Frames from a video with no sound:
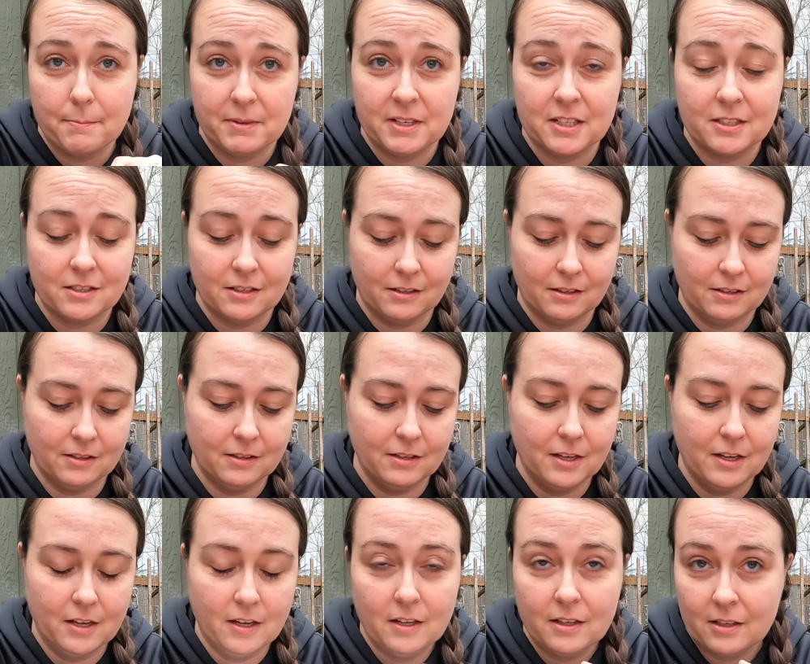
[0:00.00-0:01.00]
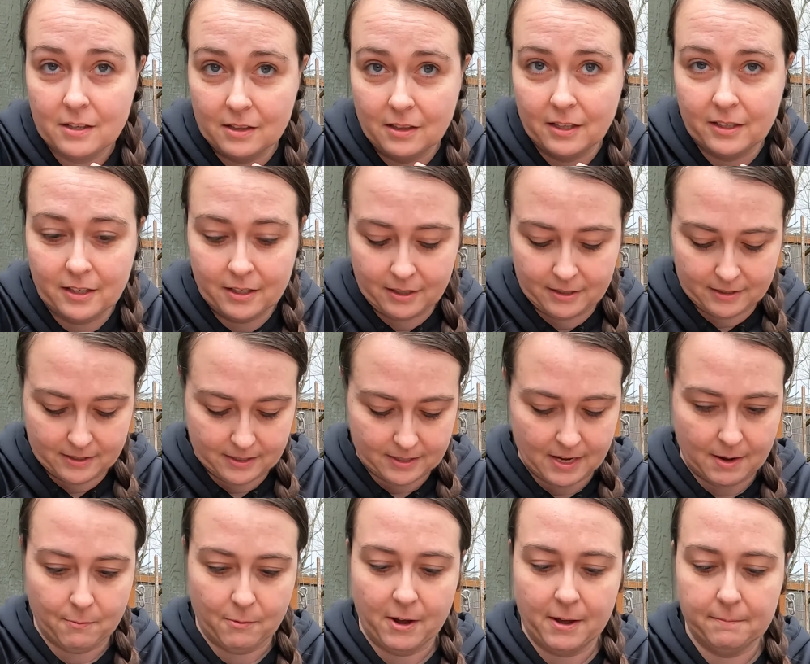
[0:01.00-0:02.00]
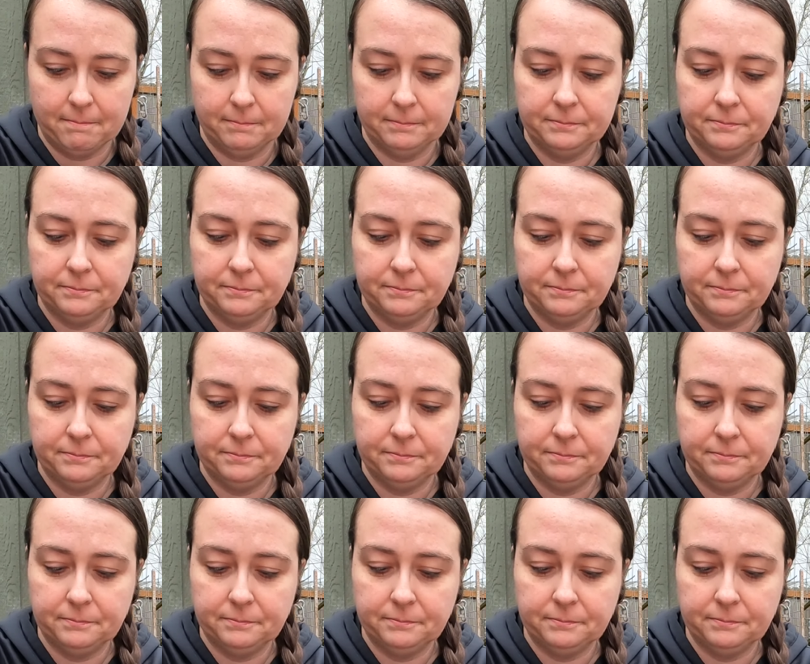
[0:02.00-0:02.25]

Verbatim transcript: medicinal. Calendula is the same way.